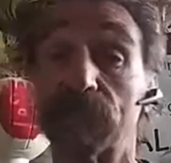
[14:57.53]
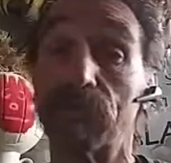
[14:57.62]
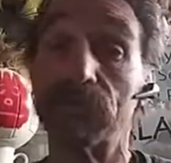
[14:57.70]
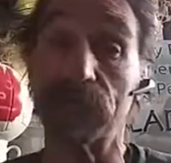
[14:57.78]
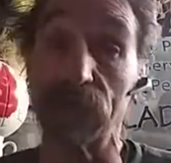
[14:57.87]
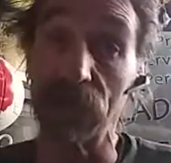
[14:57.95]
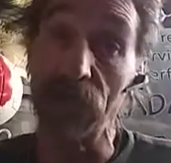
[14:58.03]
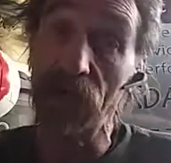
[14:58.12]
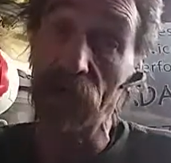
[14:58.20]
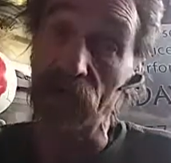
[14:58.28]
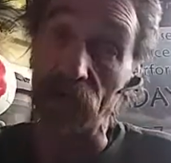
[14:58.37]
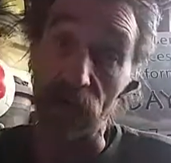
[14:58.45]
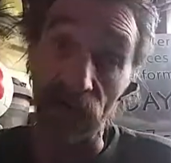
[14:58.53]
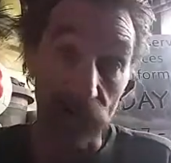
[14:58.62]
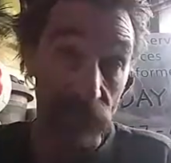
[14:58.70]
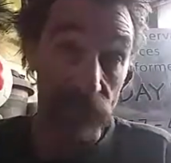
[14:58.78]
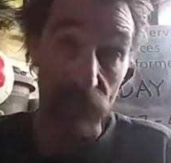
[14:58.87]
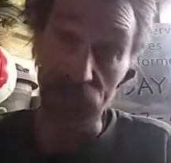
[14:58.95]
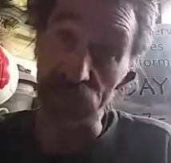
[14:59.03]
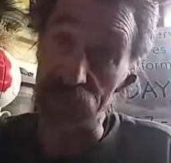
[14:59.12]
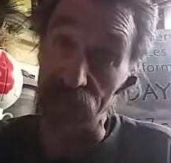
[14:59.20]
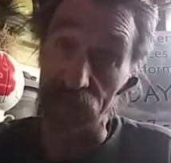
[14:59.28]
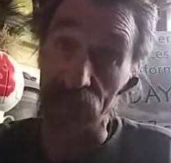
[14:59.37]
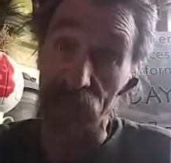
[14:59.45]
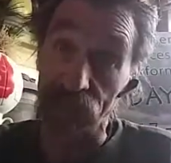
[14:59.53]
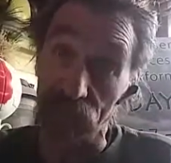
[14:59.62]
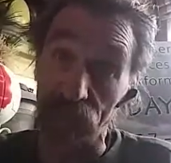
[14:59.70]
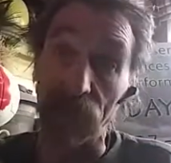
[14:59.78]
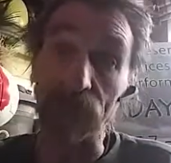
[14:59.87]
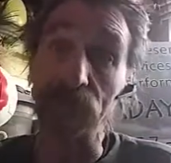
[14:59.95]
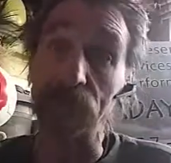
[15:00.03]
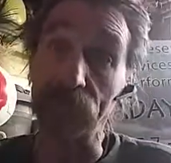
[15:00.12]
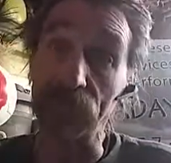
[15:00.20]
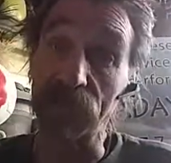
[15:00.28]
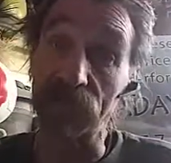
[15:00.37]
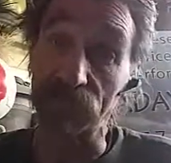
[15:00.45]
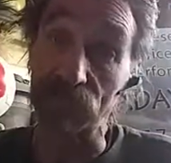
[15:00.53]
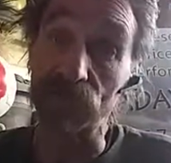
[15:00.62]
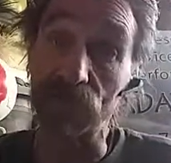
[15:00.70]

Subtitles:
it with you. It's like I said, My company covered